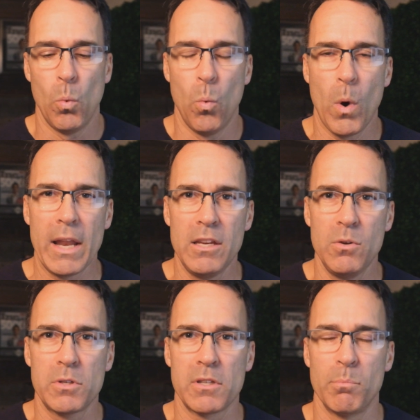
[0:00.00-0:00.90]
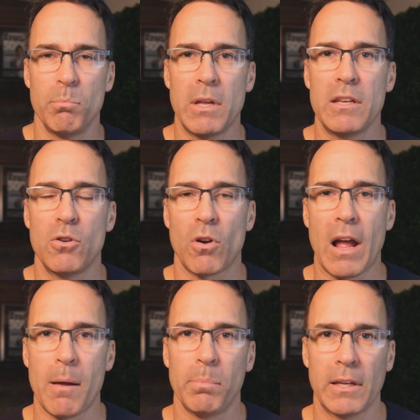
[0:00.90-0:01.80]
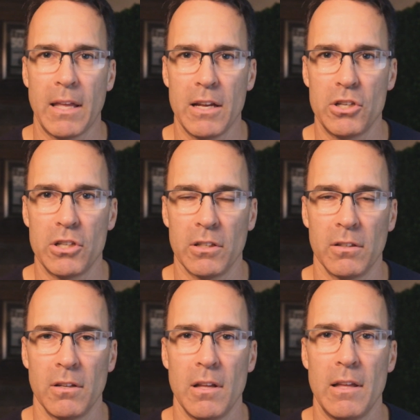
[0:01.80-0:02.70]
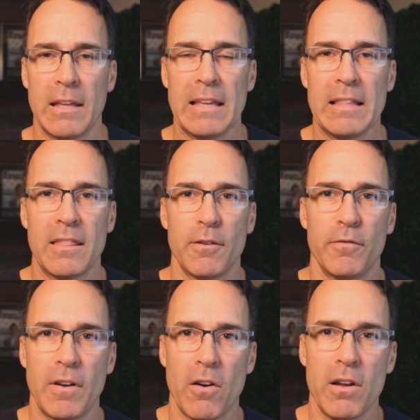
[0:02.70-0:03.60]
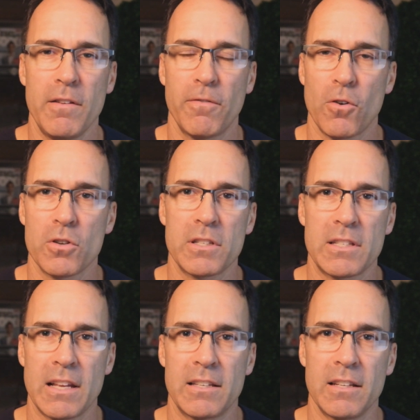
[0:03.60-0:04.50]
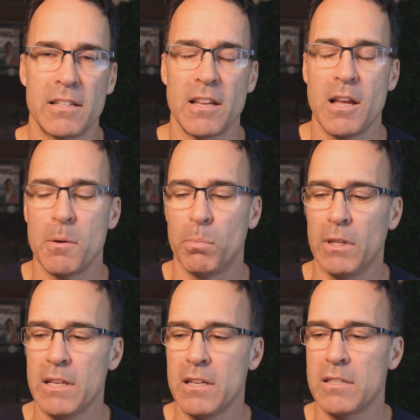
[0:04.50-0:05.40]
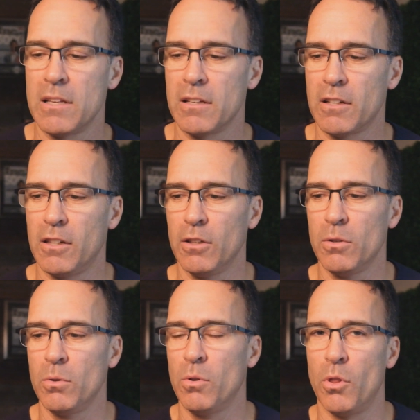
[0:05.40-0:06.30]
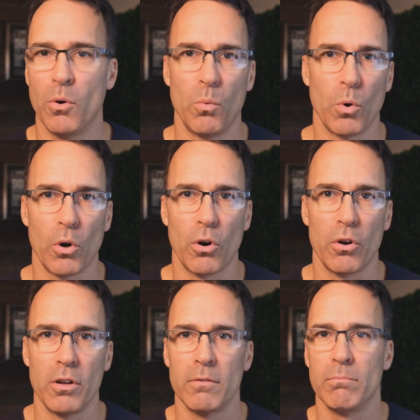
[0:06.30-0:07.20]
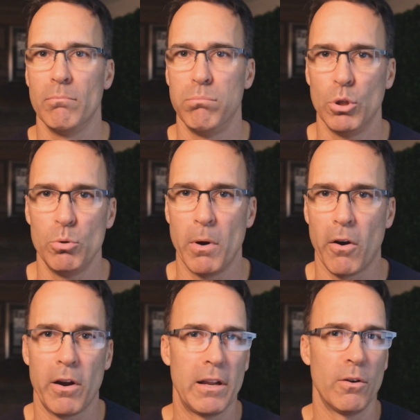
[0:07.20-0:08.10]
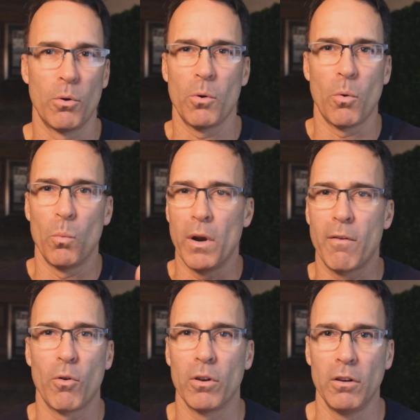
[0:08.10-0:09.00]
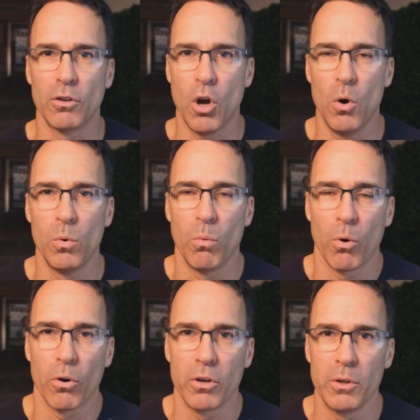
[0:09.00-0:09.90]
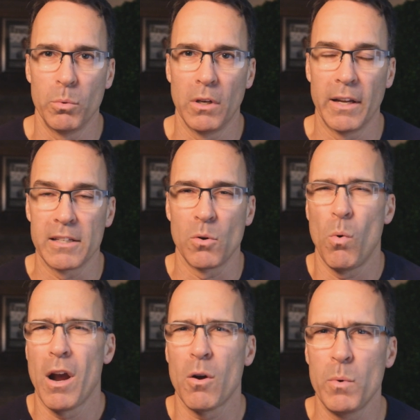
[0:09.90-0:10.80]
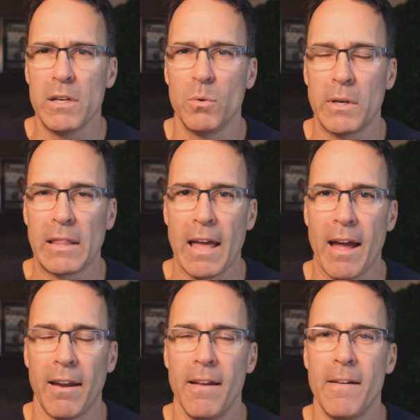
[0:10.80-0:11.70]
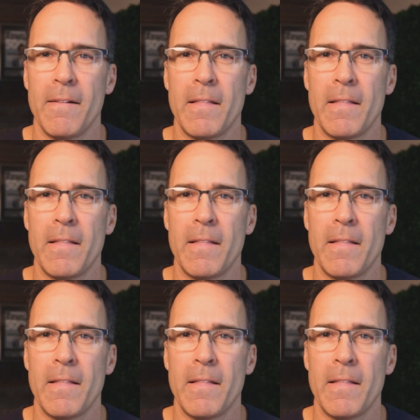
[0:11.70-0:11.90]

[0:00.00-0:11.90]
when you submit your application, in the very first sentence, please include the word blueberry or whatever little code word you would like. So why are we doing that?